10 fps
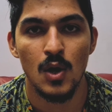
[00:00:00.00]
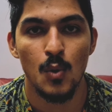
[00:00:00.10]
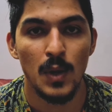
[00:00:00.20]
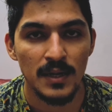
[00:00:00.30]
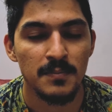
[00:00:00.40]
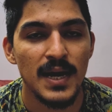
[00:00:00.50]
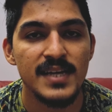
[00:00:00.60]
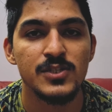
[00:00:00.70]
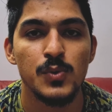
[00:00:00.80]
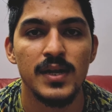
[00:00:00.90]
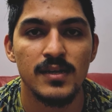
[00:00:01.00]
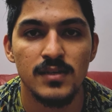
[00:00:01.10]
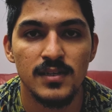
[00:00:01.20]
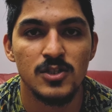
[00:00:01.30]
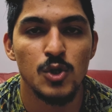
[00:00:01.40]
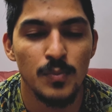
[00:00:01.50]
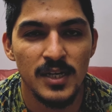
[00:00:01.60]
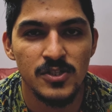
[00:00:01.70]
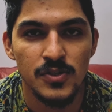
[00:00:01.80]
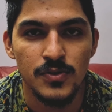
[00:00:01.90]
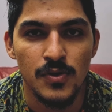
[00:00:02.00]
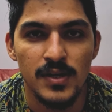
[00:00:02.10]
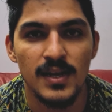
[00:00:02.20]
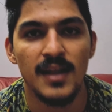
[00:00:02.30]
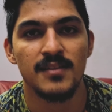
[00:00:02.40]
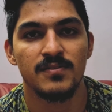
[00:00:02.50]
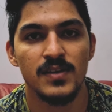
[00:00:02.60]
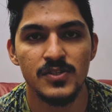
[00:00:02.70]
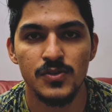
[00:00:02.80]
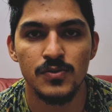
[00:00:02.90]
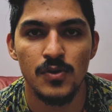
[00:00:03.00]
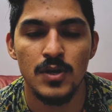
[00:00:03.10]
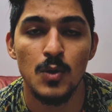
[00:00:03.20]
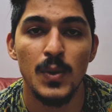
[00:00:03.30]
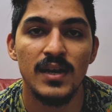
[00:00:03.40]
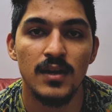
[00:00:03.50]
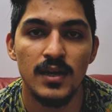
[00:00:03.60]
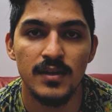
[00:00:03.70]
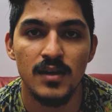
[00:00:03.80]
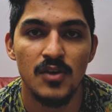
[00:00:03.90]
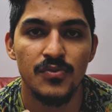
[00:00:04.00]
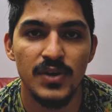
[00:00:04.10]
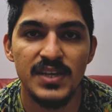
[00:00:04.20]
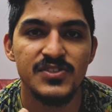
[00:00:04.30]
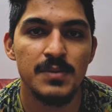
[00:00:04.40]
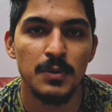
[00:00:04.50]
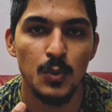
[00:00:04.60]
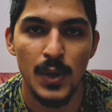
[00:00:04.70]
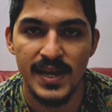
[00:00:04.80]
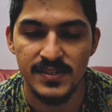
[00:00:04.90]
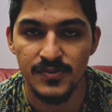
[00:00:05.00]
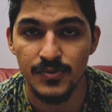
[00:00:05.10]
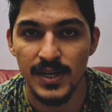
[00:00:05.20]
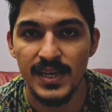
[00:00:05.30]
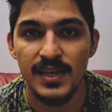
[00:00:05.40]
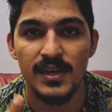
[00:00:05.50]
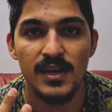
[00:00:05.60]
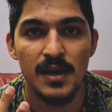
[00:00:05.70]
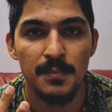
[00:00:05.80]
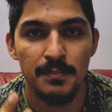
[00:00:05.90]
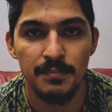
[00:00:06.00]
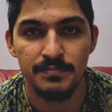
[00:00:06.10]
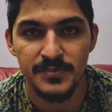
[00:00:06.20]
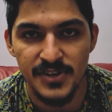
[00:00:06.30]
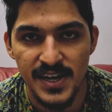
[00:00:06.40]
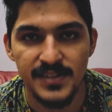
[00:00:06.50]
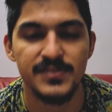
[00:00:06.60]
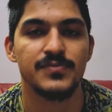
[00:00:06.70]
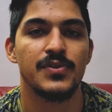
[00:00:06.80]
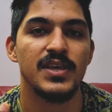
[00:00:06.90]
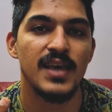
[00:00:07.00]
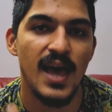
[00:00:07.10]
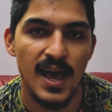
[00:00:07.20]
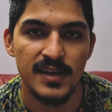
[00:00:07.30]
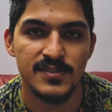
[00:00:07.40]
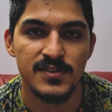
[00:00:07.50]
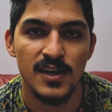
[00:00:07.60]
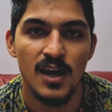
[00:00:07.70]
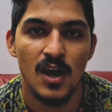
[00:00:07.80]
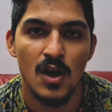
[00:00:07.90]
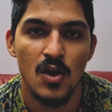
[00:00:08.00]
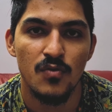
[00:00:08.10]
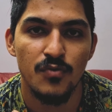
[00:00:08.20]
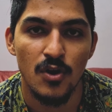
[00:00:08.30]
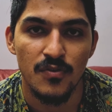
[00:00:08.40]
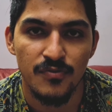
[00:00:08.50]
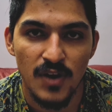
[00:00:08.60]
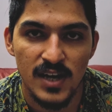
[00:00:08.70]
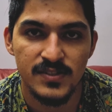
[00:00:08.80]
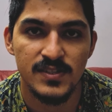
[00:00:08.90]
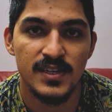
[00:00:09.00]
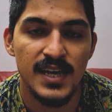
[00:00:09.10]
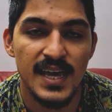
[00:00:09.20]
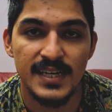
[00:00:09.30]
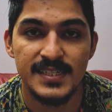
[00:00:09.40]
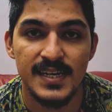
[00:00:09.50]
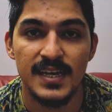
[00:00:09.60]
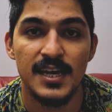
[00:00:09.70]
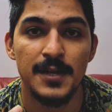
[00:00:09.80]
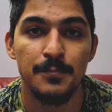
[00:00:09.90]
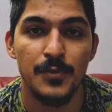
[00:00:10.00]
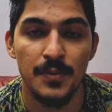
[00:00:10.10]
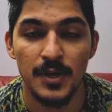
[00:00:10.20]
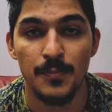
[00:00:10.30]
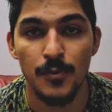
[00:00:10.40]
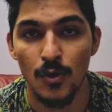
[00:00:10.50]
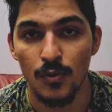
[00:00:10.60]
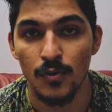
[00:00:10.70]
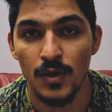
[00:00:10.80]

Welcome guys to another 2 minutes tutorial, and in this tutorial we learn 3 simple ways, 3 tricks, 3 hacks for faster editing in Premiere Pro.